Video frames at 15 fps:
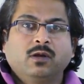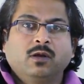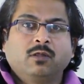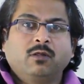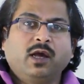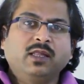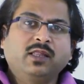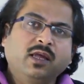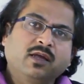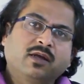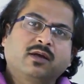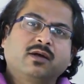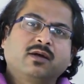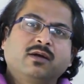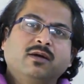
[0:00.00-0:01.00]
So I
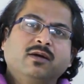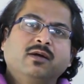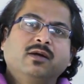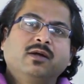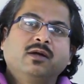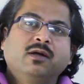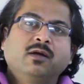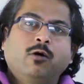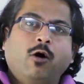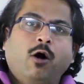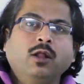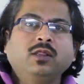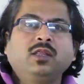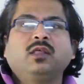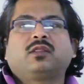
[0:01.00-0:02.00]
think
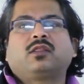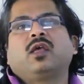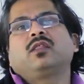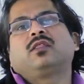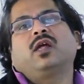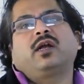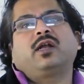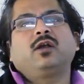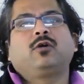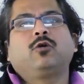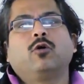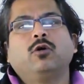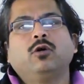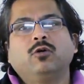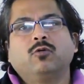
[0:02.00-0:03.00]
all these things that I
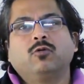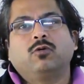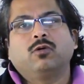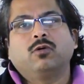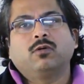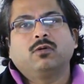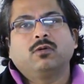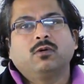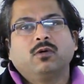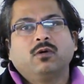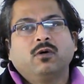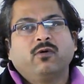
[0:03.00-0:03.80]
told you